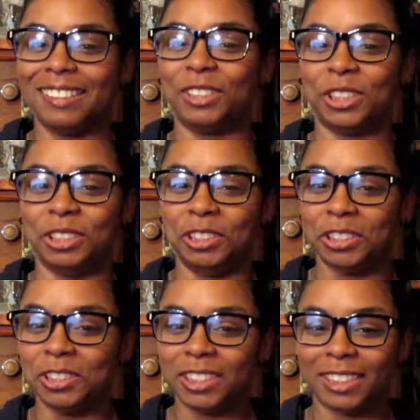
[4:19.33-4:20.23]

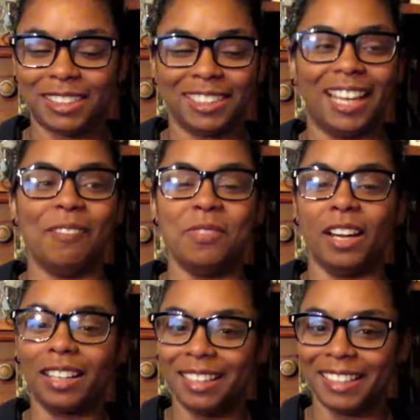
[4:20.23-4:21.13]
introduced, I'm
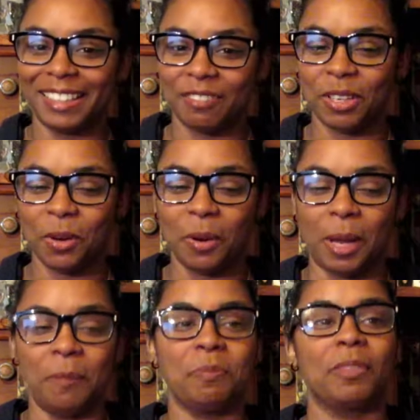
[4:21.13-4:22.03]
not gonna give it
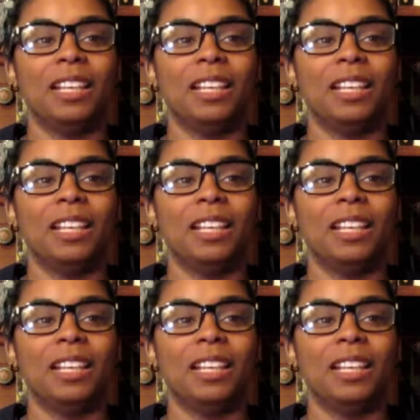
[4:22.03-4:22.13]
away.